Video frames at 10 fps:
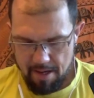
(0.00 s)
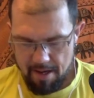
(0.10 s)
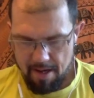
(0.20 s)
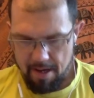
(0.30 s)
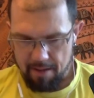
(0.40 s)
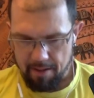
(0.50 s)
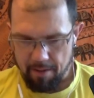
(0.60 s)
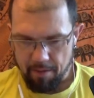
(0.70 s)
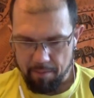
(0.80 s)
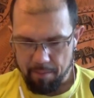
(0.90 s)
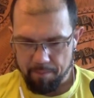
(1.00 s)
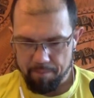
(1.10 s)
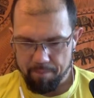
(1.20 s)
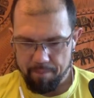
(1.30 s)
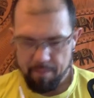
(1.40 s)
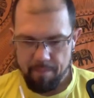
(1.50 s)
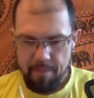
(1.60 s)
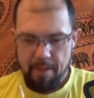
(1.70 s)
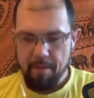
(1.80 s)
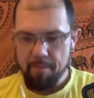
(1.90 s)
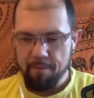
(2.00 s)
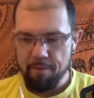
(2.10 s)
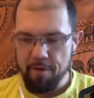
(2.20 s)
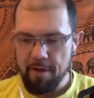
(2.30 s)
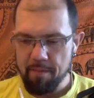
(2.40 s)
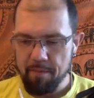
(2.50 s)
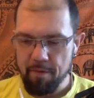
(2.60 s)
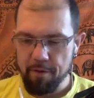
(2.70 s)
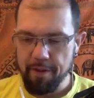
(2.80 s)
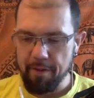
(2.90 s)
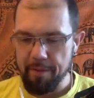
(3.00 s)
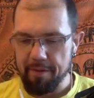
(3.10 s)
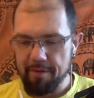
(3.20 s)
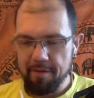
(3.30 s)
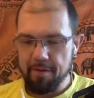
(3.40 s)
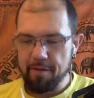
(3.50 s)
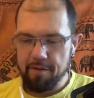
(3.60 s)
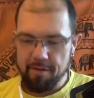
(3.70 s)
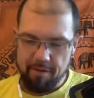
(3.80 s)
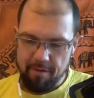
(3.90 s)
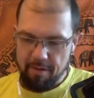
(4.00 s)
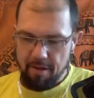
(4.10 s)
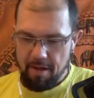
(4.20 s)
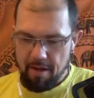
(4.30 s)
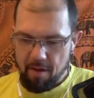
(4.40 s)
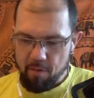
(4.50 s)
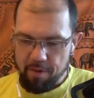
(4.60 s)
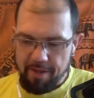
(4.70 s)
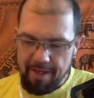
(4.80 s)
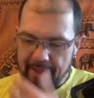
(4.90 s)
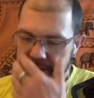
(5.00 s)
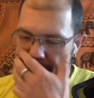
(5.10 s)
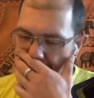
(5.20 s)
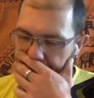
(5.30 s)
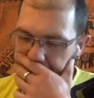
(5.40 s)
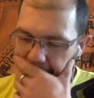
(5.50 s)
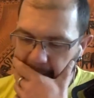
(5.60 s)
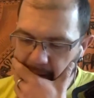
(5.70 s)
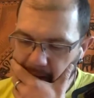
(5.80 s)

yeah, now I'm I'm I'm looking a bit what else I had.